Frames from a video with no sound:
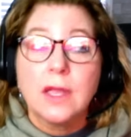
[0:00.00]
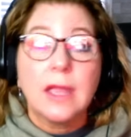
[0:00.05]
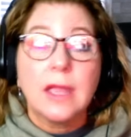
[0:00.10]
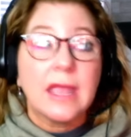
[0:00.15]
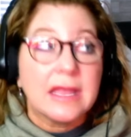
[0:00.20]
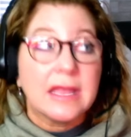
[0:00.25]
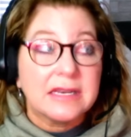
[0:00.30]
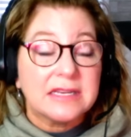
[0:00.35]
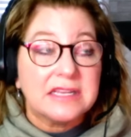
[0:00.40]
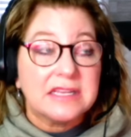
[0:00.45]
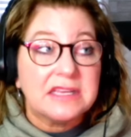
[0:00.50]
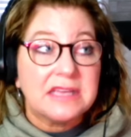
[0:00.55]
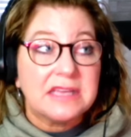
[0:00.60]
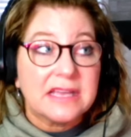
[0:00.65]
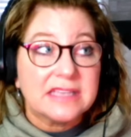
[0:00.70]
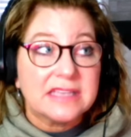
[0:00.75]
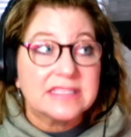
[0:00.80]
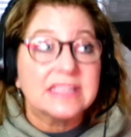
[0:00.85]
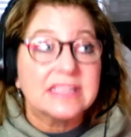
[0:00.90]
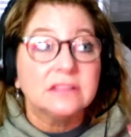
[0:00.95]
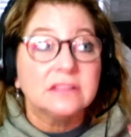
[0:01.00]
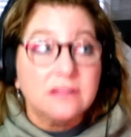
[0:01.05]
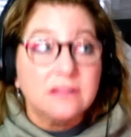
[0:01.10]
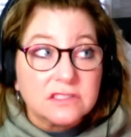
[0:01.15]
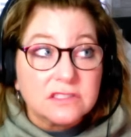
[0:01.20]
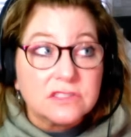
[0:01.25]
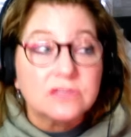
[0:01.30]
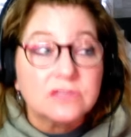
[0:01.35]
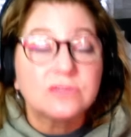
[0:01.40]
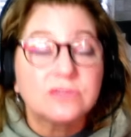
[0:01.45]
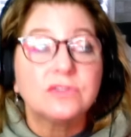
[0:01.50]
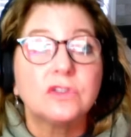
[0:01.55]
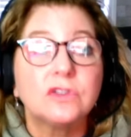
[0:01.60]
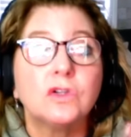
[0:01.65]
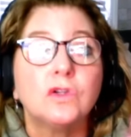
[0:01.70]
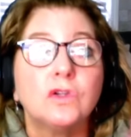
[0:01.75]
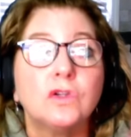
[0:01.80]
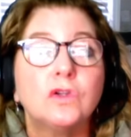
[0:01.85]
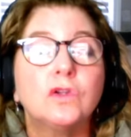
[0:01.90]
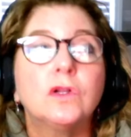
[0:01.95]
And he has a
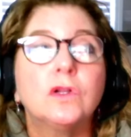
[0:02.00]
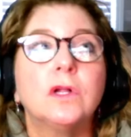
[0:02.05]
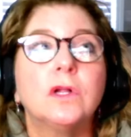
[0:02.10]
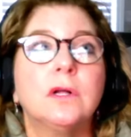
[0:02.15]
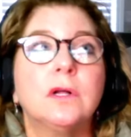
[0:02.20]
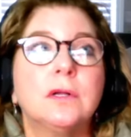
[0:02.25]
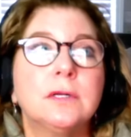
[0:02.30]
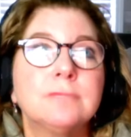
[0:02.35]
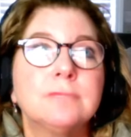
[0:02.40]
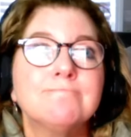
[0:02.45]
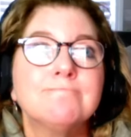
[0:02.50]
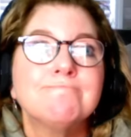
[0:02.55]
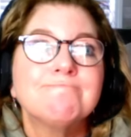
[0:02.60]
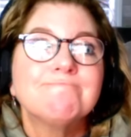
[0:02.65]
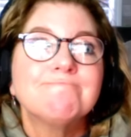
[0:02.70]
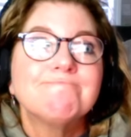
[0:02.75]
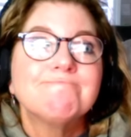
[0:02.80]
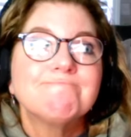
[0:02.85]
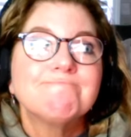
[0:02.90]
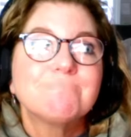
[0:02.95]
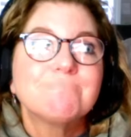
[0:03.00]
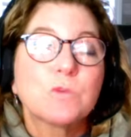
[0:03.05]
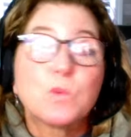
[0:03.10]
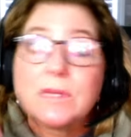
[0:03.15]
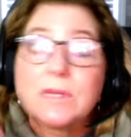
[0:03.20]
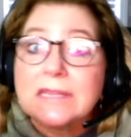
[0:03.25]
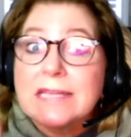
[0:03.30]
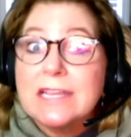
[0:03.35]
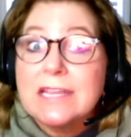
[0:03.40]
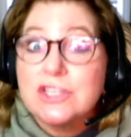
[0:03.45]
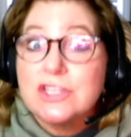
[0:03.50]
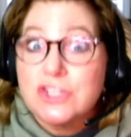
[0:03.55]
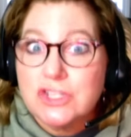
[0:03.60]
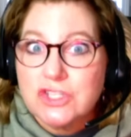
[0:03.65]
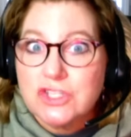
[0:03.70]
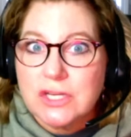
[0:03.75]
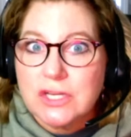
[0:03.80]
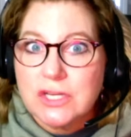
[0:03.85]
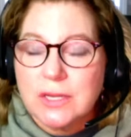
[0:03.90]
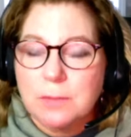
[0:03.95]
lustful
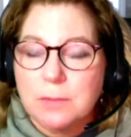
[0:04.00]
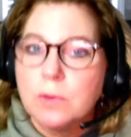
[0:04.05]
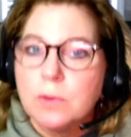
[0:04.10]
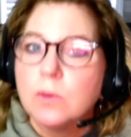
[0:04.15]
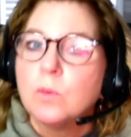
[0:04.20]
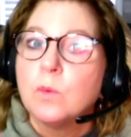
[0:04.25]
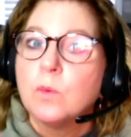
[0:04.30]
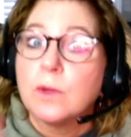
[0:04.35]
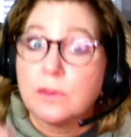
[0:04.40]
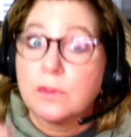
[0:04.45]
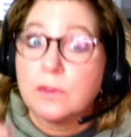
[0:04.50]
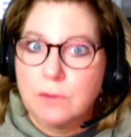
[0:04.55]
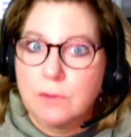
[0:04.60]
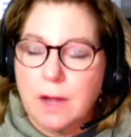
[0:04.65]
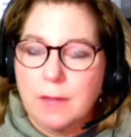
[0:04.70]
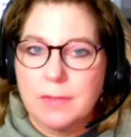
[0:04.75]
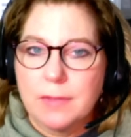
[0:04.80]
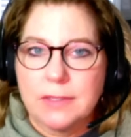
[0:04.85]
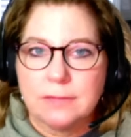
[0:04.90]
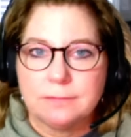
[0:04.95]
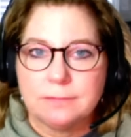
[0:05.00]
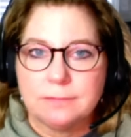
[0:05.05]
relationship with Robin.